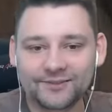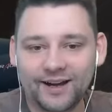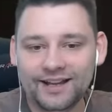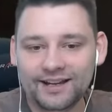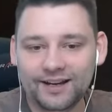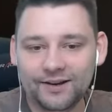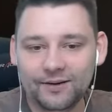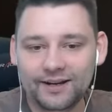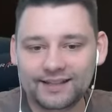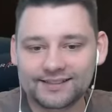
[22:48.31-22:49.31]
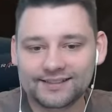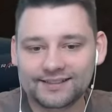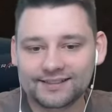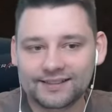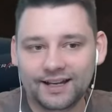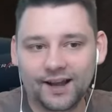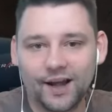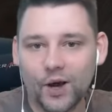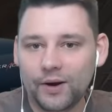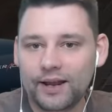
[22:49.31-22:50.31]
Right, can I go on this? I
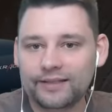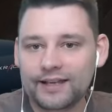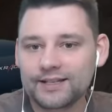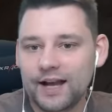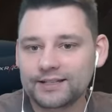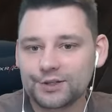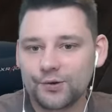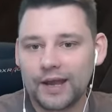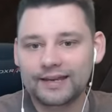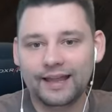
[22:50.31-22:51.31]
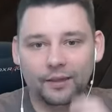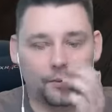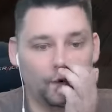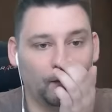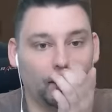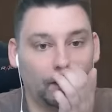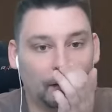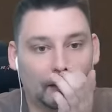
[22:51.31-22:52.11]
can't go on it. These guys are trading at the moment.